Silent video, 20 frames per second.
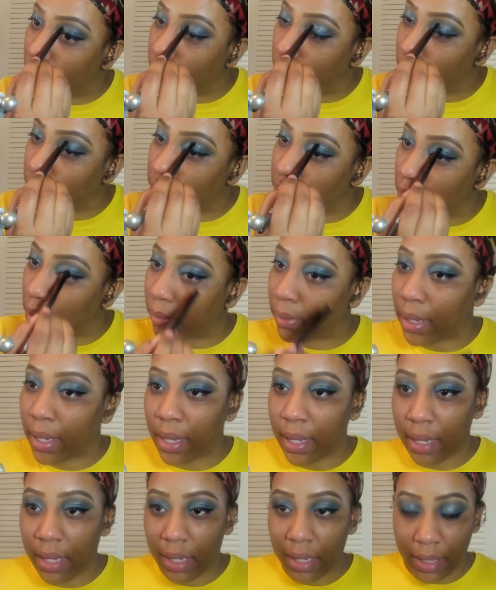portion of
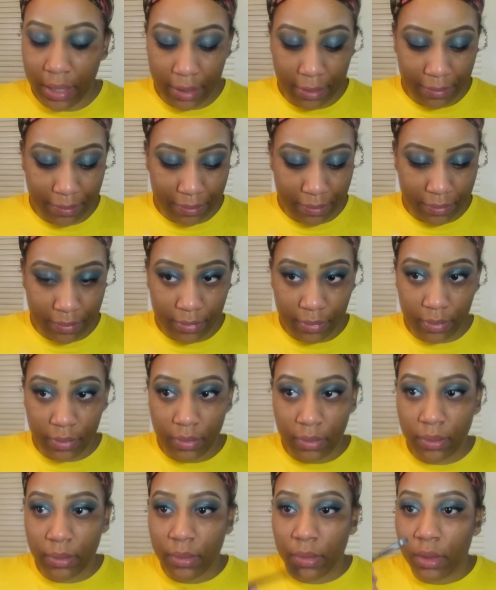my eye
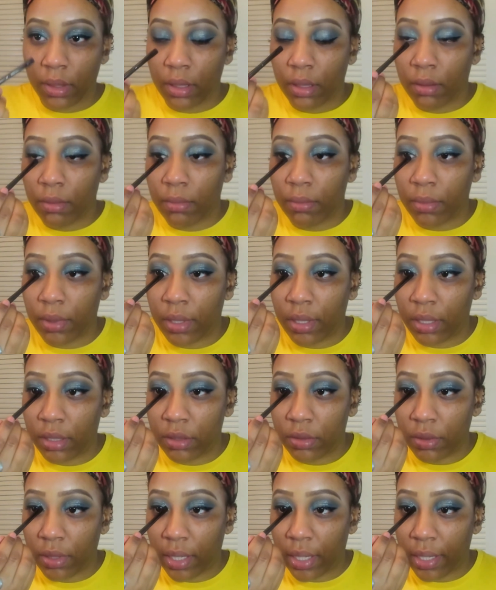
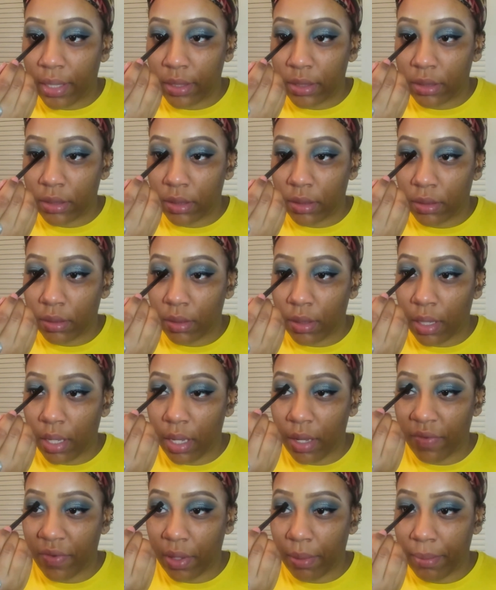because, you guys,
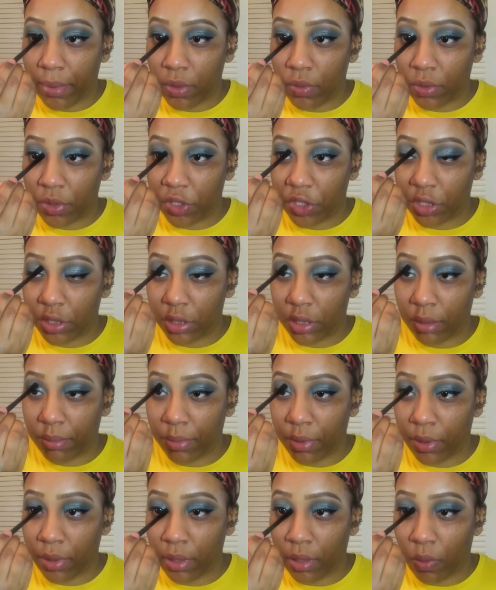I have not been doing a
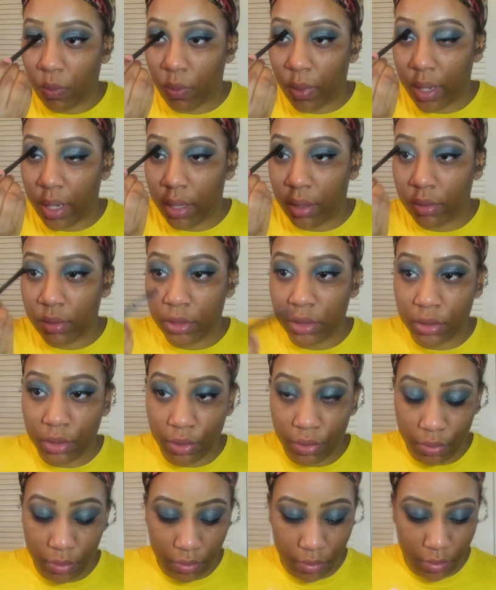shimmer in a while,
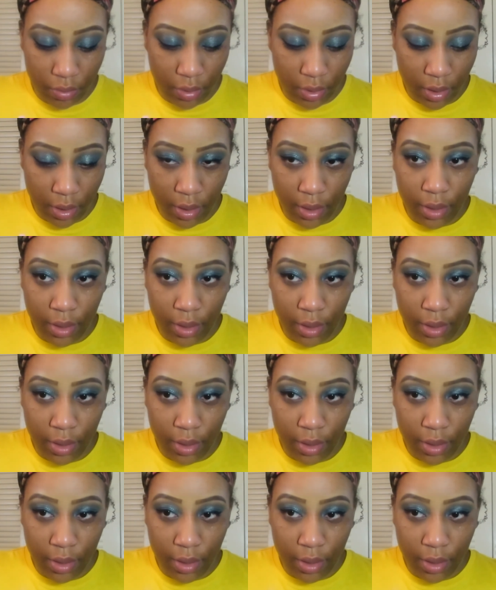so